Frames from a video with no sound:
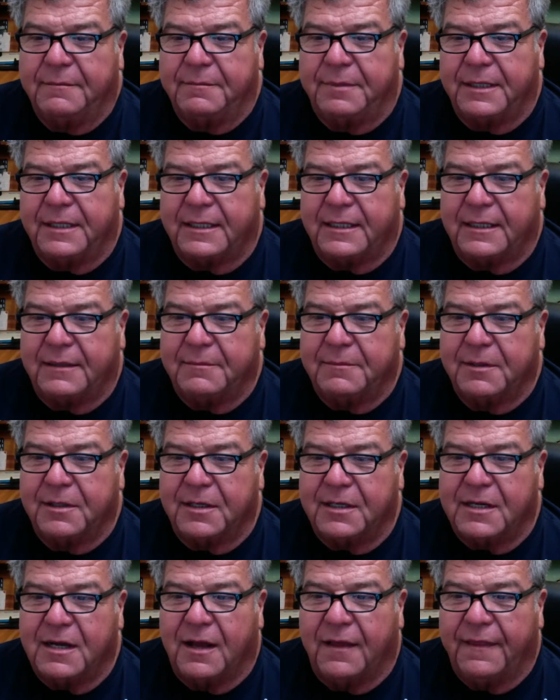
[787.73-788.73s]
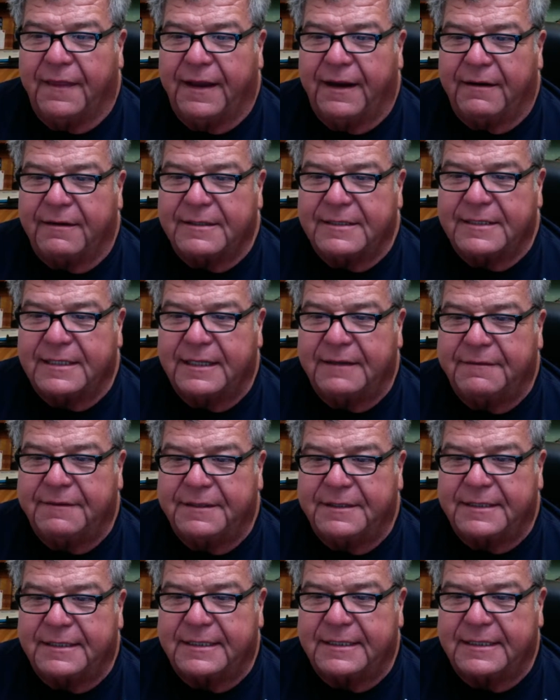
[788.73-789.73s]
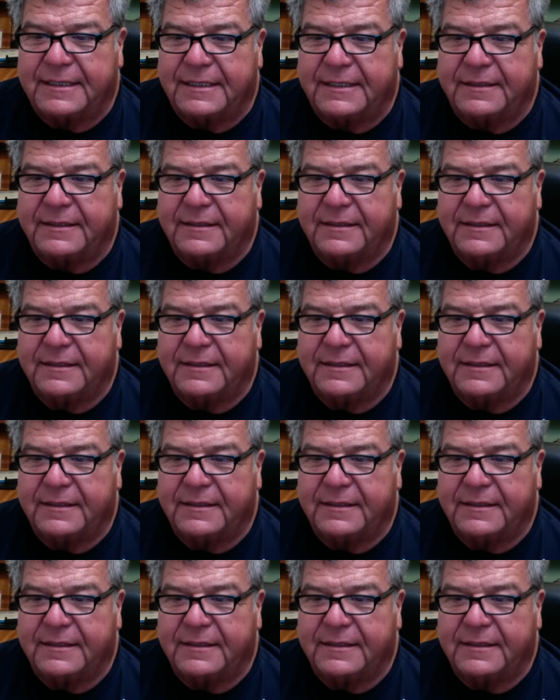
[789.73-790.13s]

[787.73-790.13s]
But look on there and see if you see it.